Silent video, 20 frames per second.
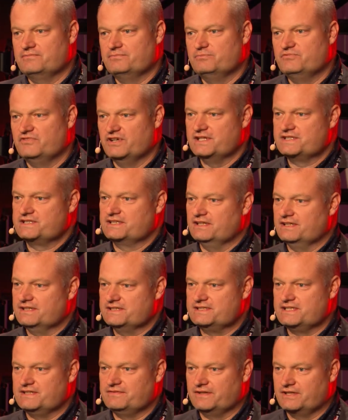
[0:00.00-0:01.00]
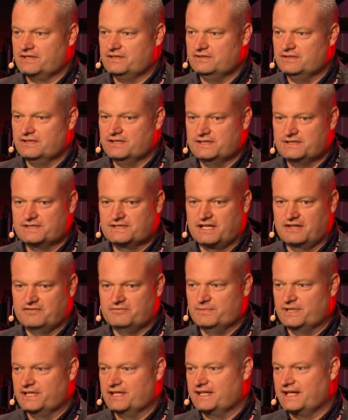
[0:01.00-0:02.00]
vertical as difficult as
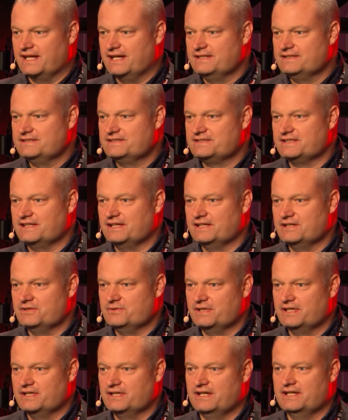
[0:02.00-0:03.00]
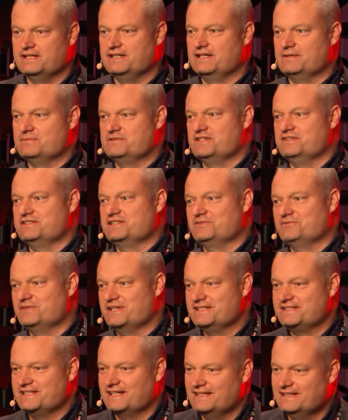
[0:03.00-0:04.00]
government again, so I ended up choosing
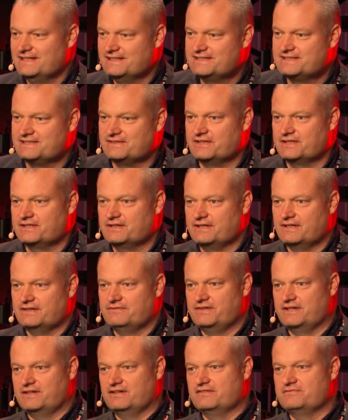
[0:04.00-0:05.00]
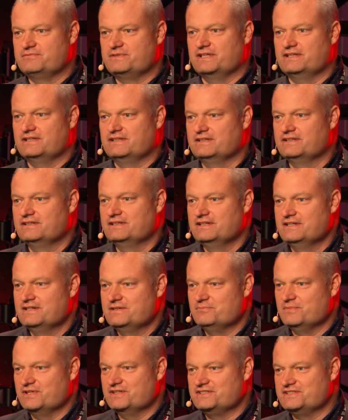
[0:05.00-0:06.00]
retailers. So I figure I've done the
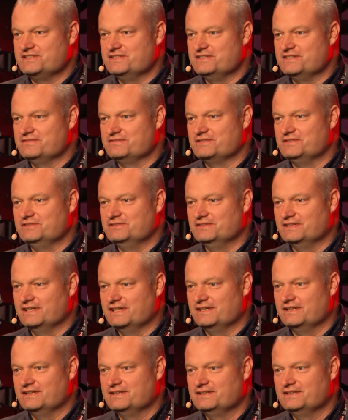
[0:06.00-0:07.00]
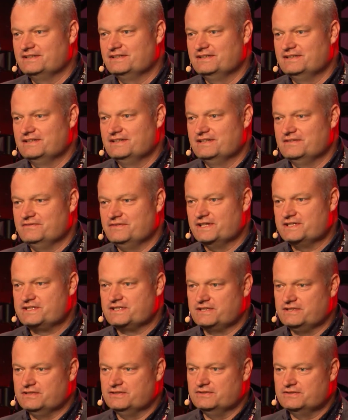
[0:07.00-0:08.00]
most two difficult
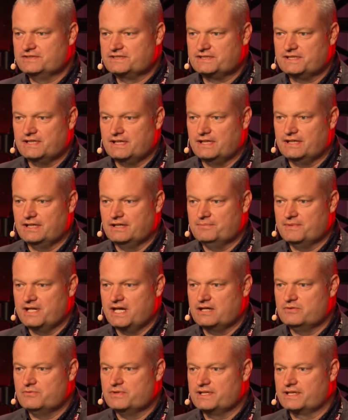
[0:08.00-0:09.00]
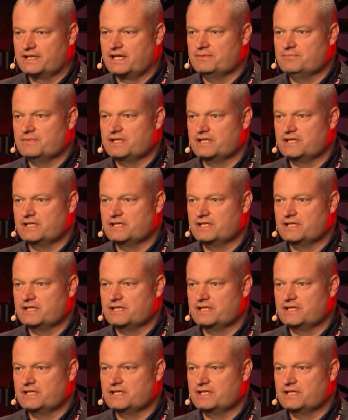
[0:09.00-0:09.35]
verticals, and I'm now with a company